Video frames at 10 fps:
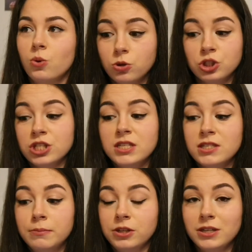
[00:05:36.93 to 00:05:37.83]
or just
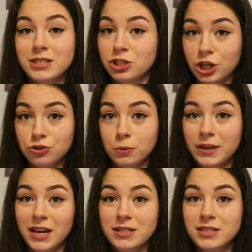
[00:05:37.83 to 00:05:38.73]
disabilities in general, because